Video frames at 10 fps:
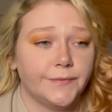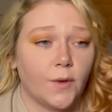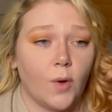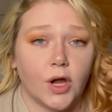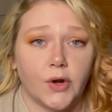
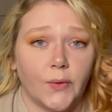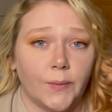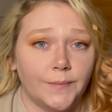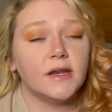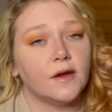walking
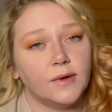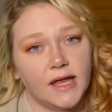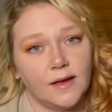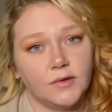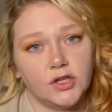home. And when it
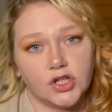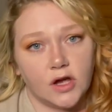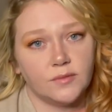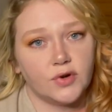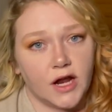came to
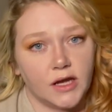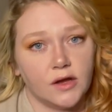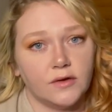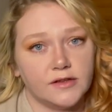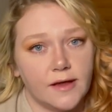John
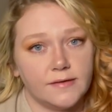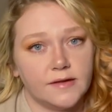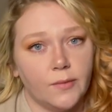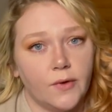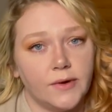Pratico's
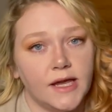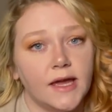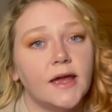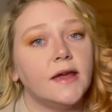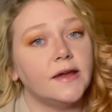testimony,
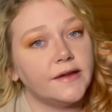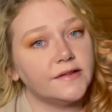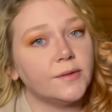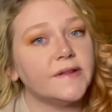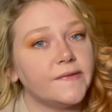his
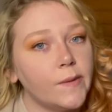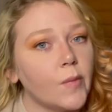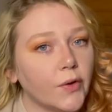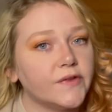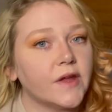was the
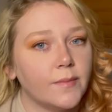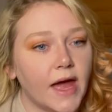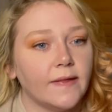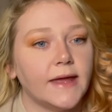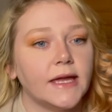most
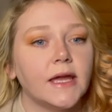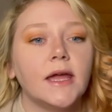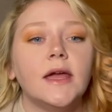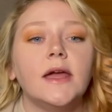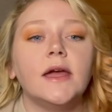compelling.
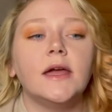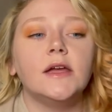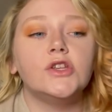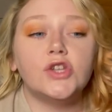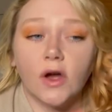
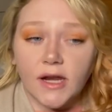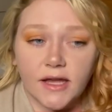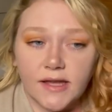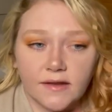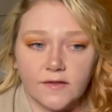John
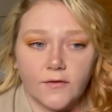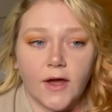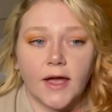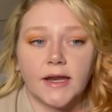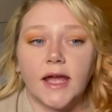had
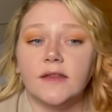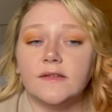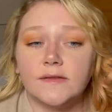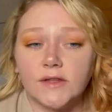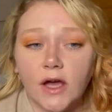testified and
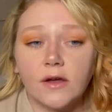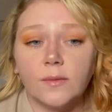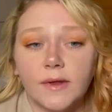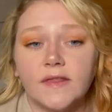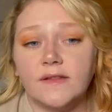stuck
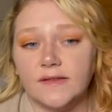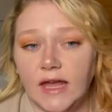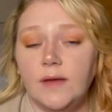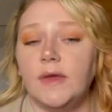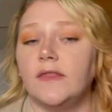with the
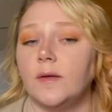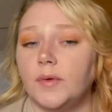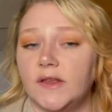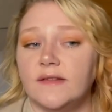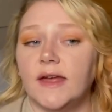statement the
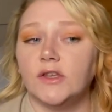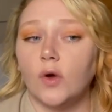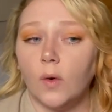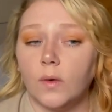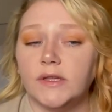police had
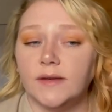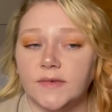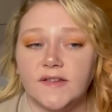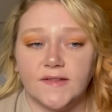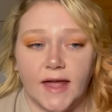told him
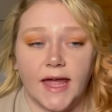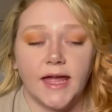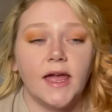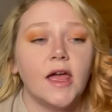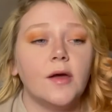to
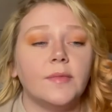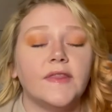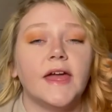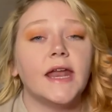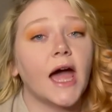say, but
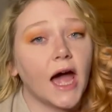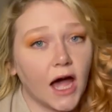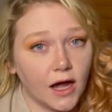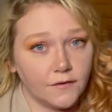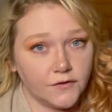then
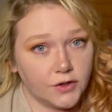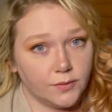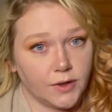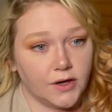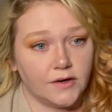
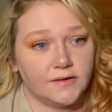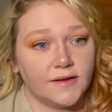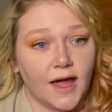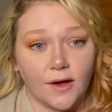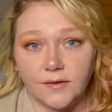afterwards,
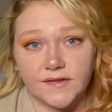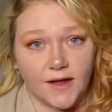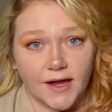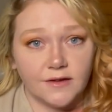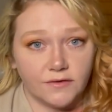
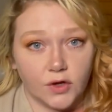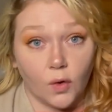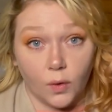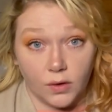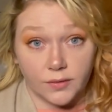outside of the
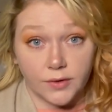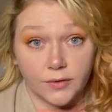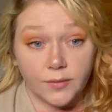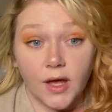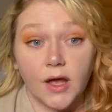courtroom,